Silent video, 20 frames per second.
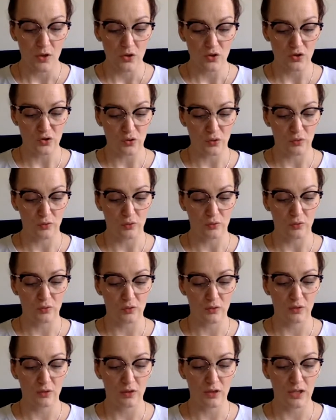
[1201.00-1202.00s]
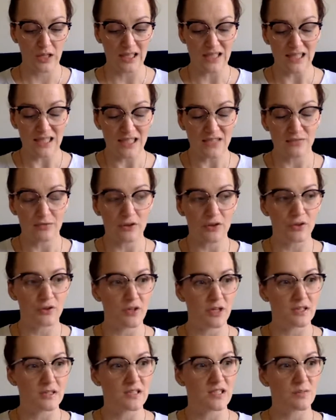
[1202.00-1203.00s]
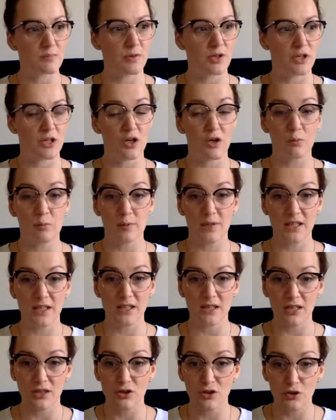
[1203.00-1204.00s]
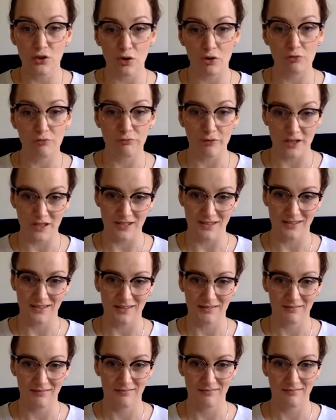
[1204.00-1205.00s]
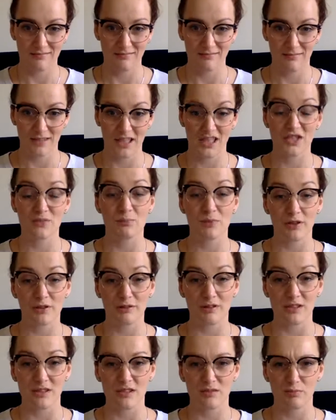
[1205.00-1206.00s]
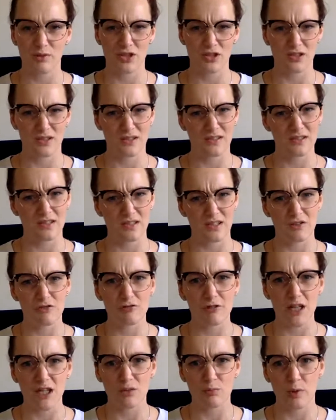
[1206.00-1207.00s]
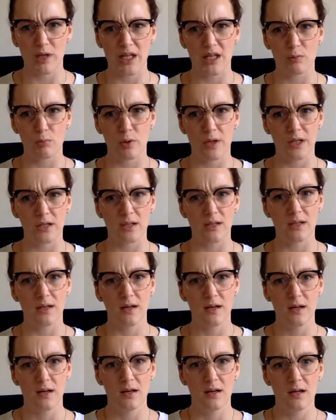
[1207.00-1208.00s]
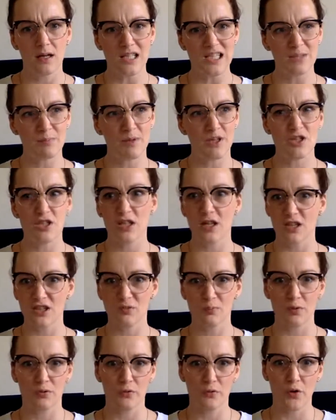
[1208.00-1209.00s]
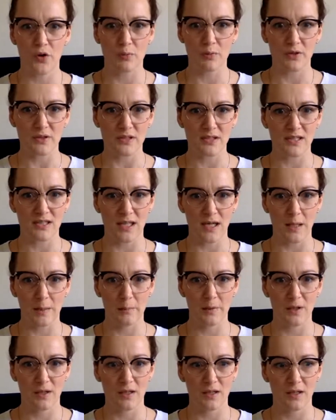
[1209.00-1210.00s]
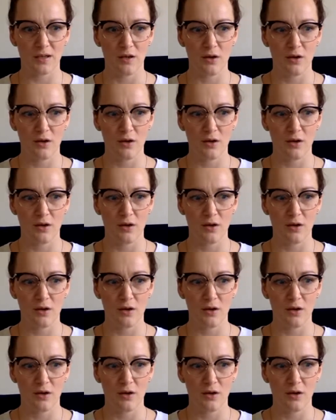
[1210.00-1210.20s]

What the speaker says: So it is for your customer a completely no risk experience, which is a great way when, especially us performers, I mean,